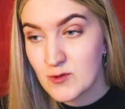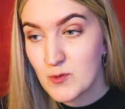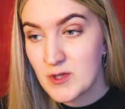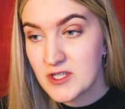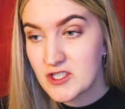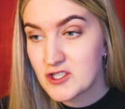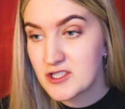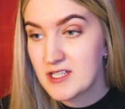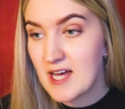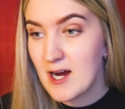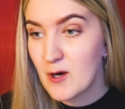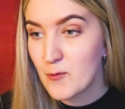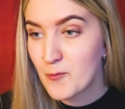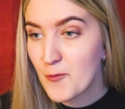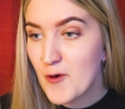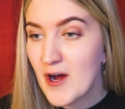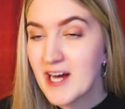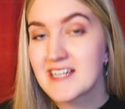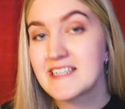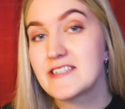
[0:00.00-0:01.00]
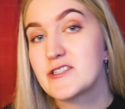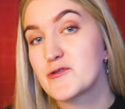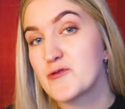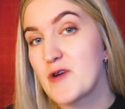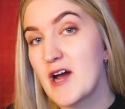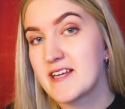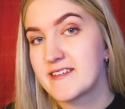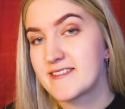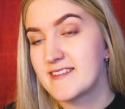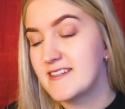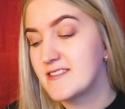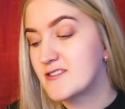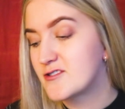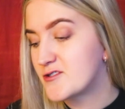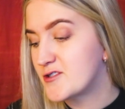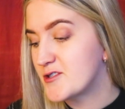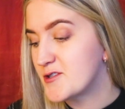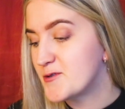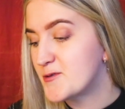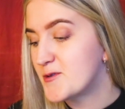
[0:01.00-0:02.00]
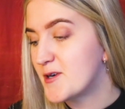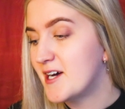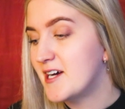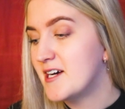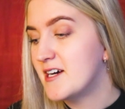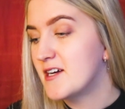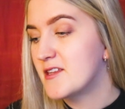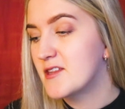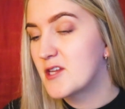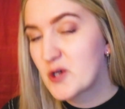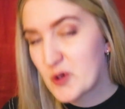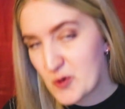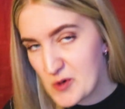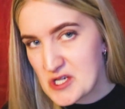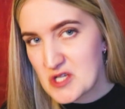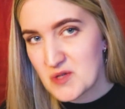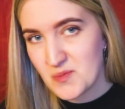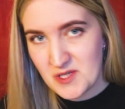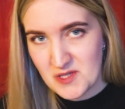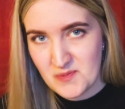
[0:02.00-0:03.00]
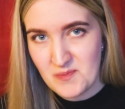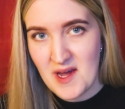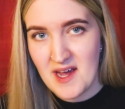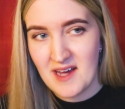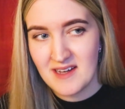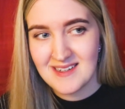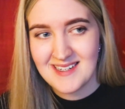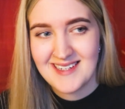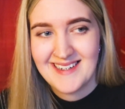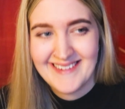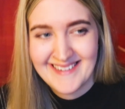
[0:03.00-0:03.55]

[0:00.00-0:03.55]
which directly translates to the Christmas man.